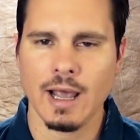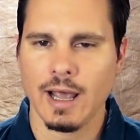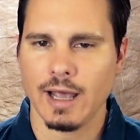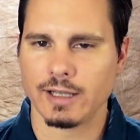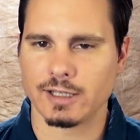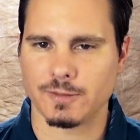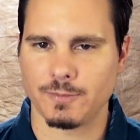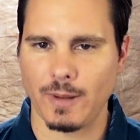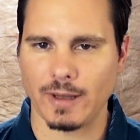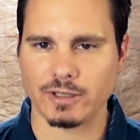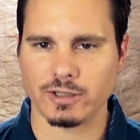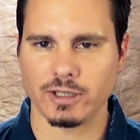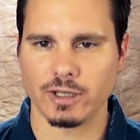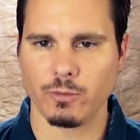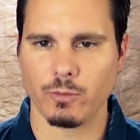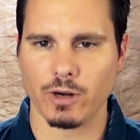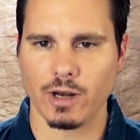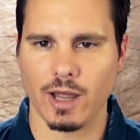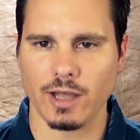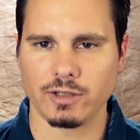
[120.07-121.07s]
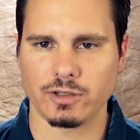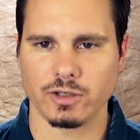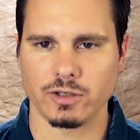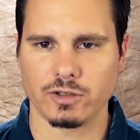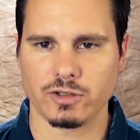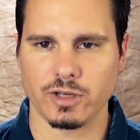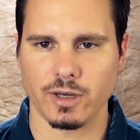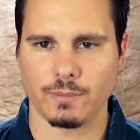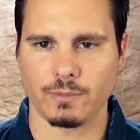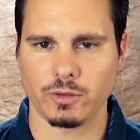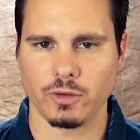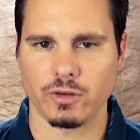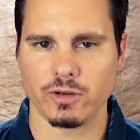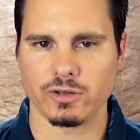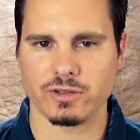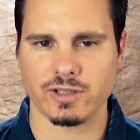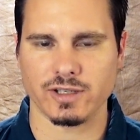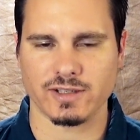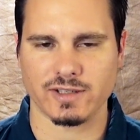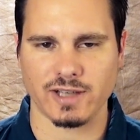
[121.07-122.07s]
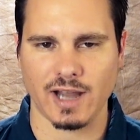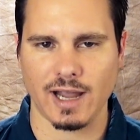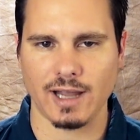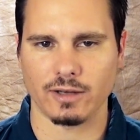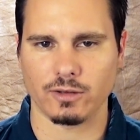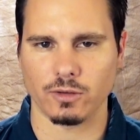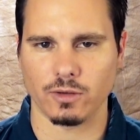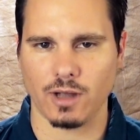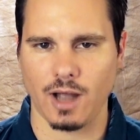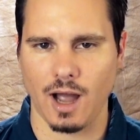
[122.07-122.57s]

especially in relationship to their societal